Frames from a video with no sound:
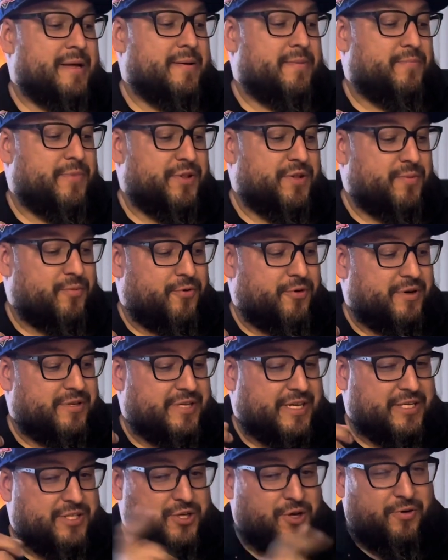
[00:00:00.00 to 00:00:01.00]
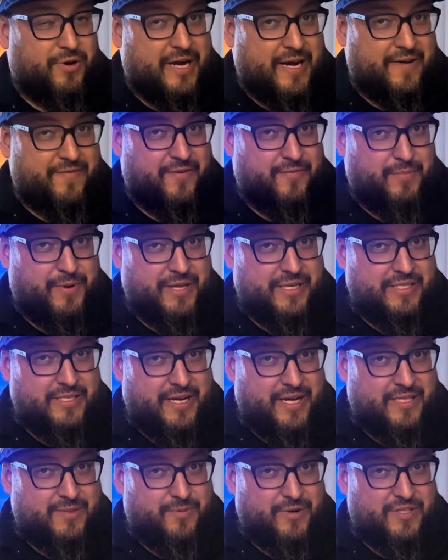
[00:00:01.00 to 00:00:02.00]
motherboards, they don't have the PCI
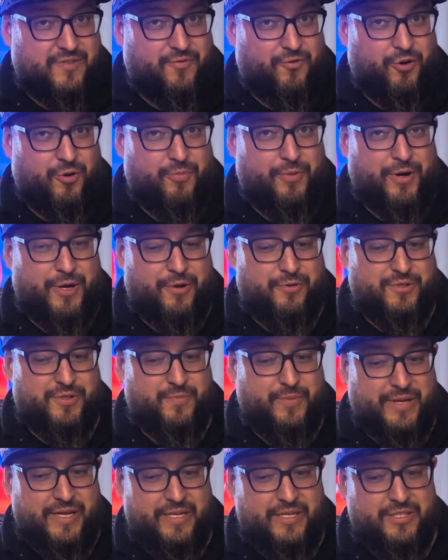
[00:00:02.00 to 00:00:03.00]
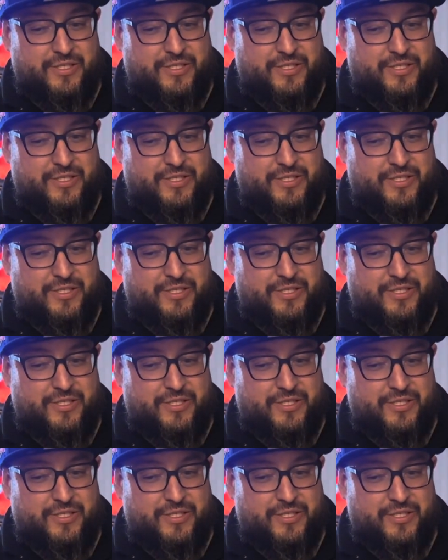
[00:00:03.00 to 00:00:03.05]
Express 4.0 speed.